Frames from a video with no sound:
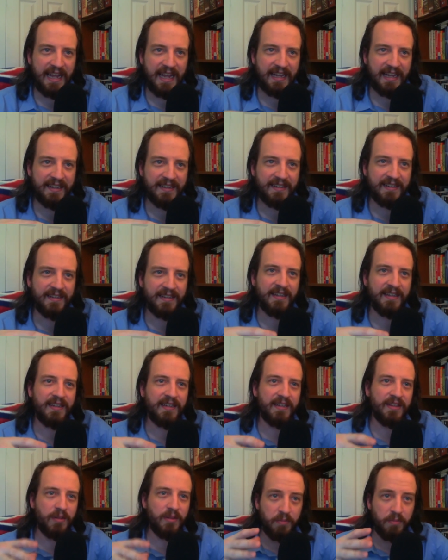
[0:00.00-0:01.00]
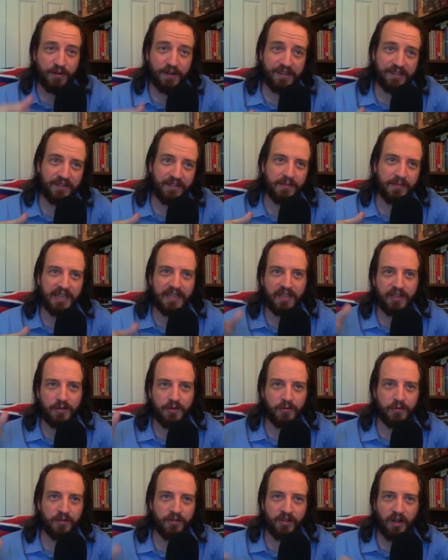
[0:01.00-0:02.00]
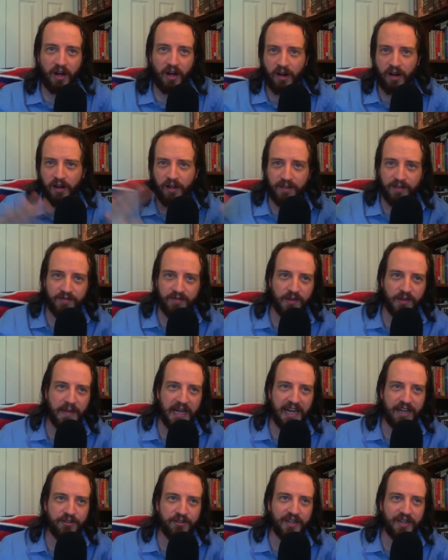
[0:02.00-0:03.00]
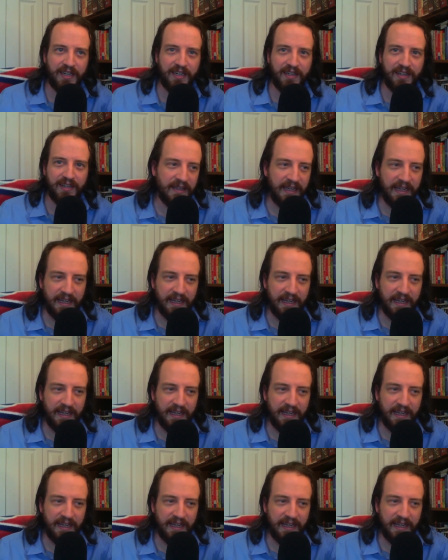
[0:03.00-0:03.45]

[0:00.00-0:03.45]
and the prism can use all of the magic.